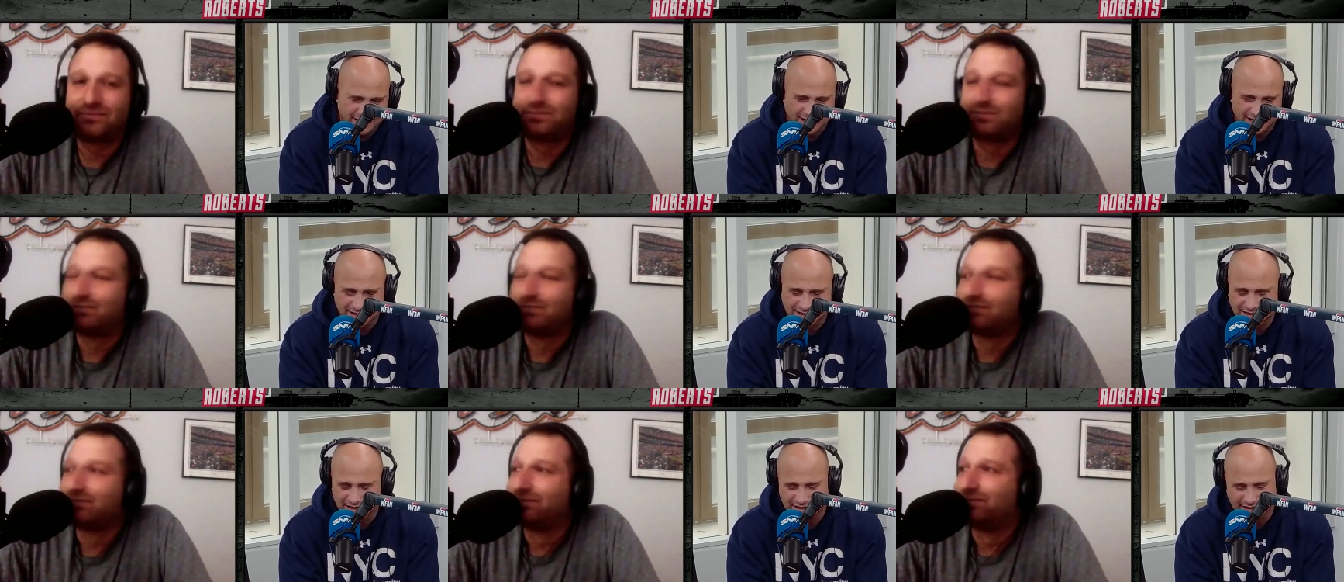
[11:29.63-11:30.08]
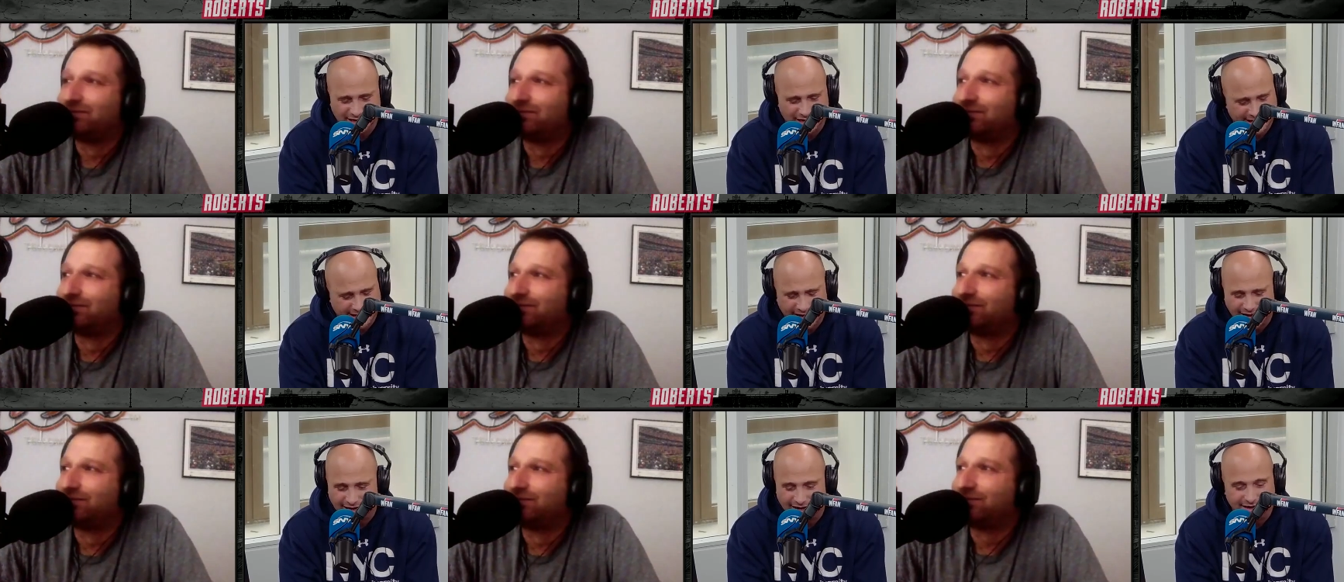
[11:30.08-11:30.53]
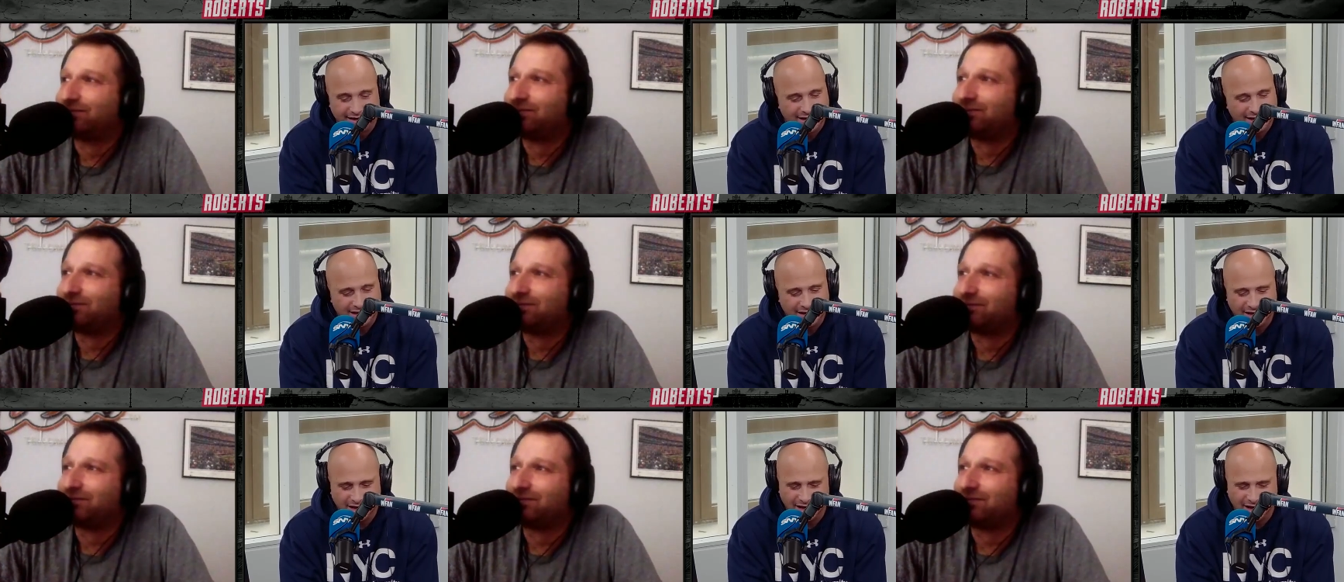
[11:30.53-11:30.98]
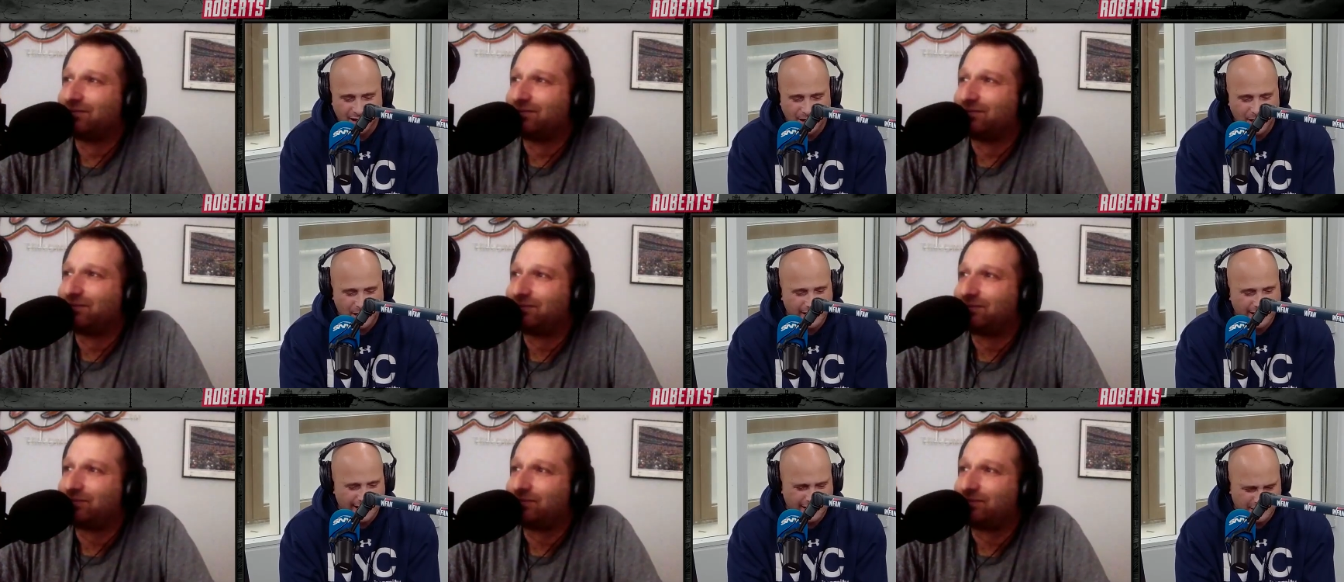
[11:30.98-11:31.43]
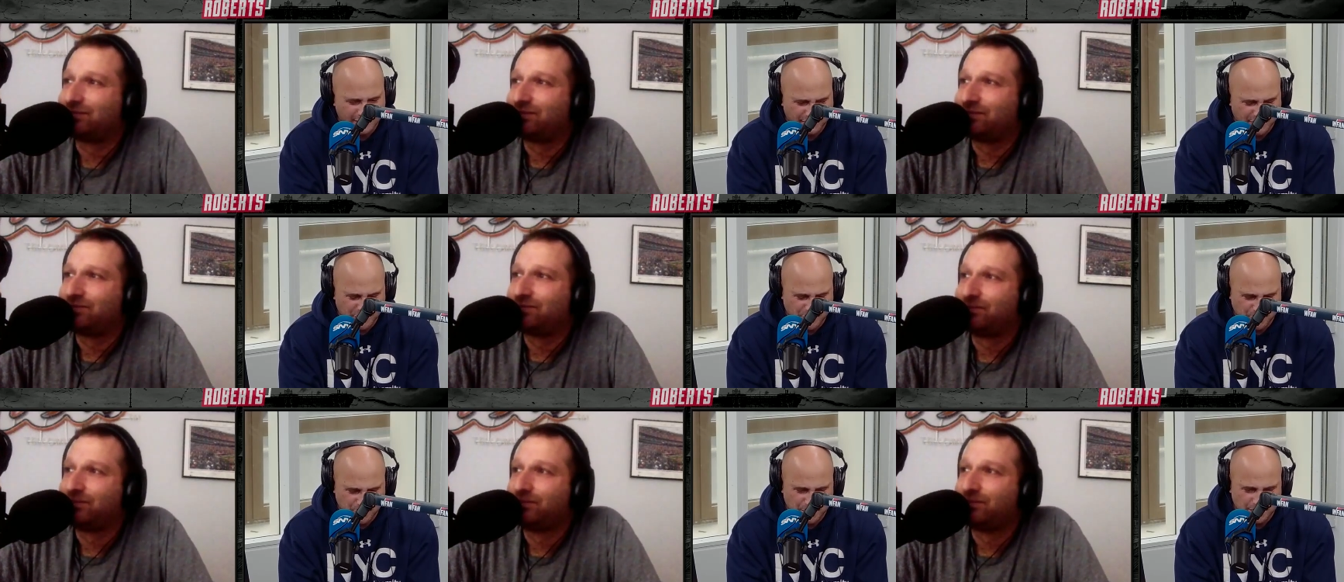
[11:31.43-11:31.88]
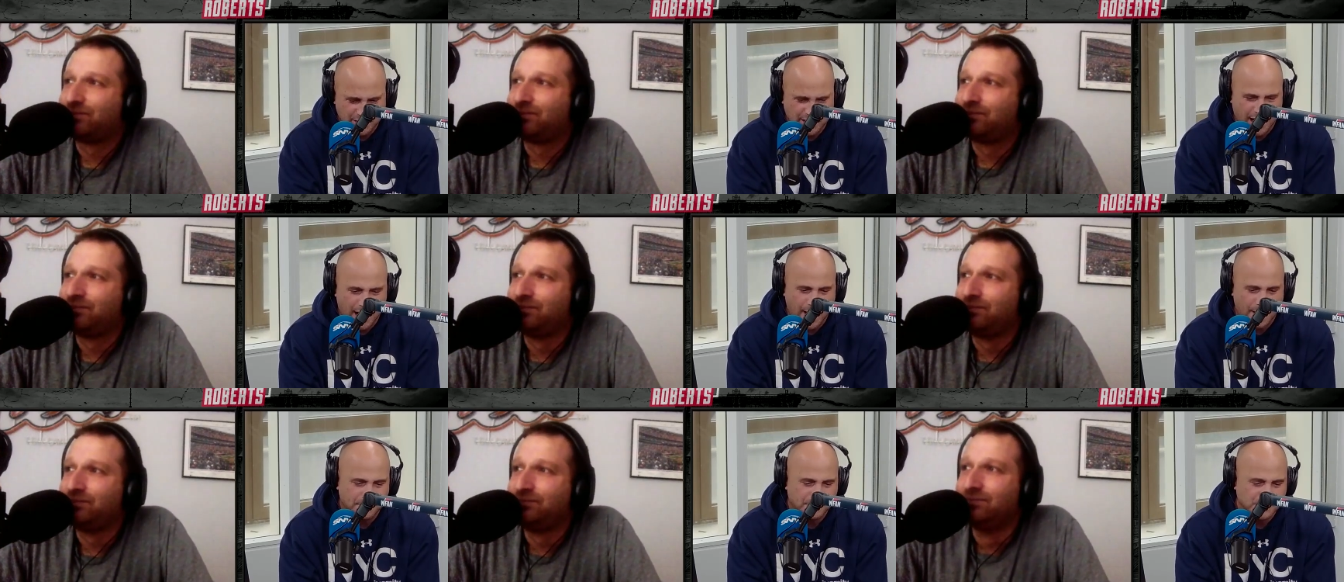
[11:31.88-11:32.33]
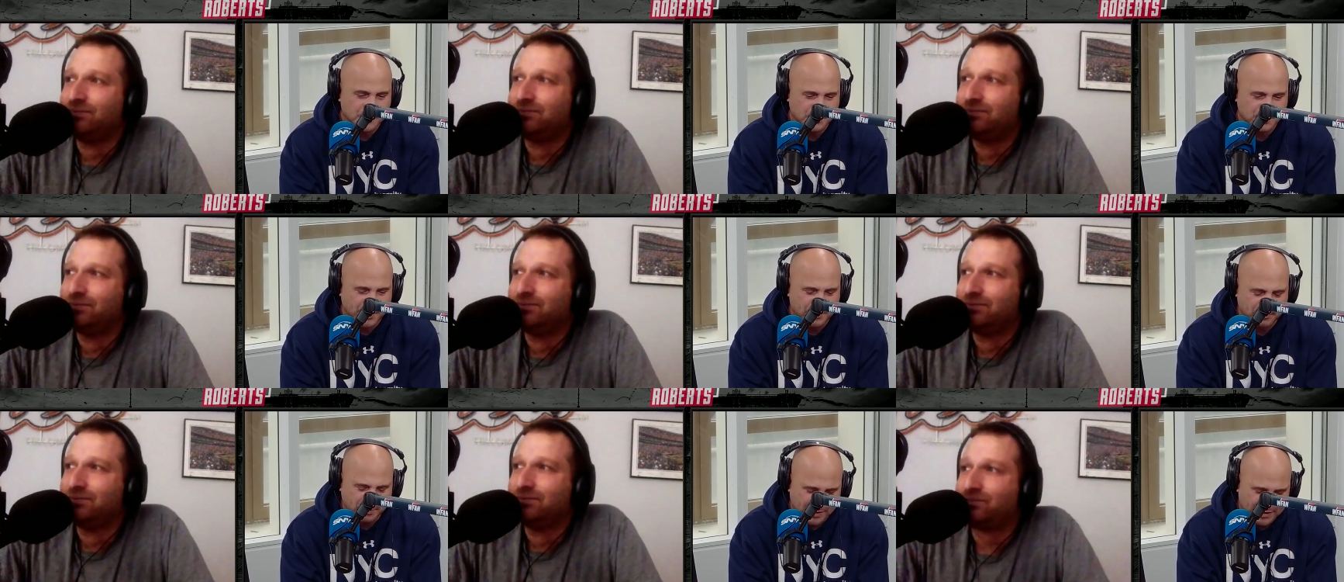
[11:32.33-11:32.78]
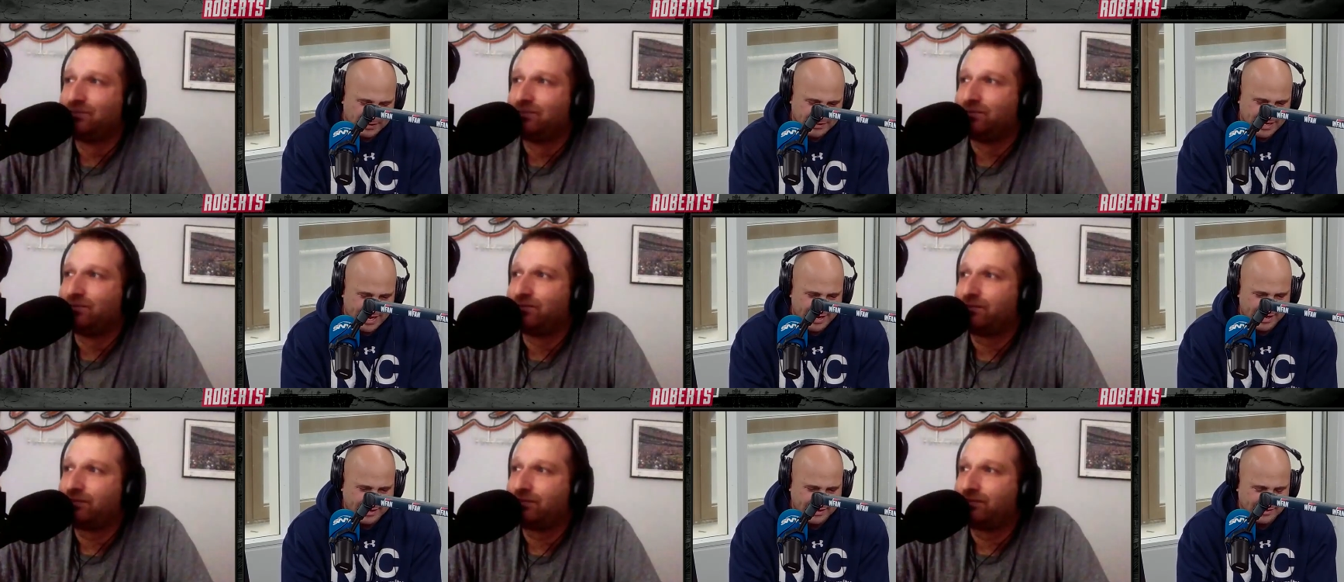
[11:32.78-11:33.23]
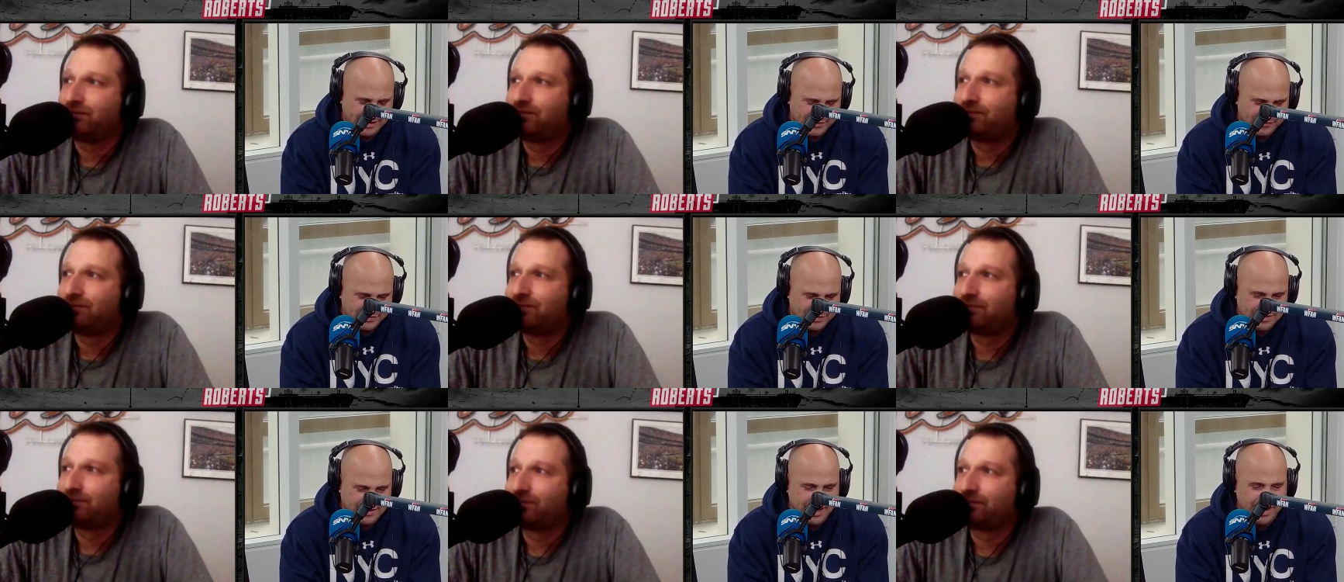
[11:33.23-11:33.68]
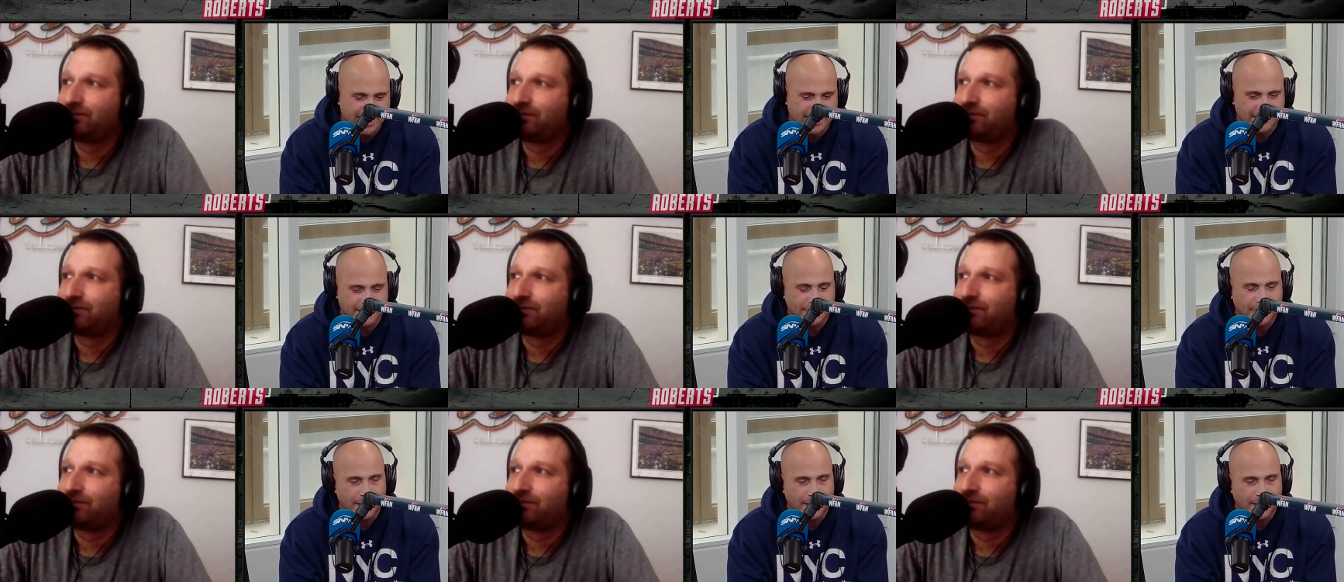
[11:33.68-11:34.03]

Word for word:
Speaker 1: Again, individual accomplishment, but as Evan said,